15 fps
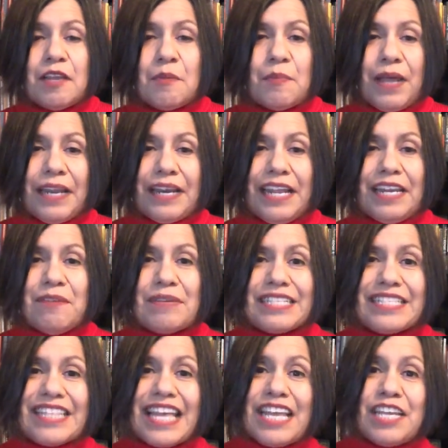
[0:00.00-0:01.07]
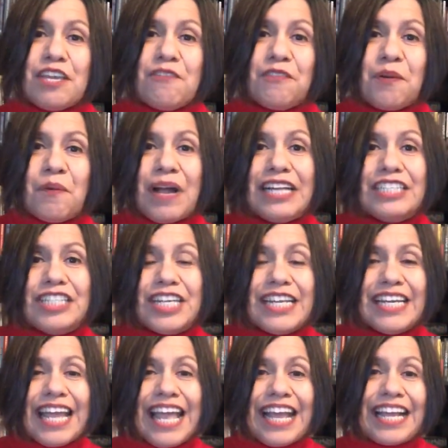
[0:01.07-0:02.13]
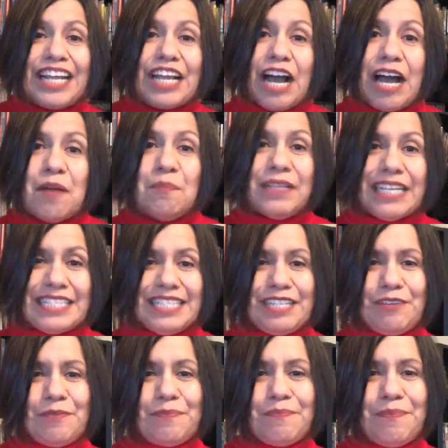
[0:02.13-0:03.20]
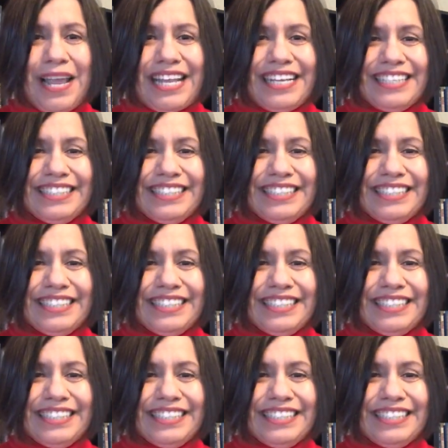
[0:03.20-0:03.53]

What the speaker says: But anyways, thank you for watching, and God bless you. Bye.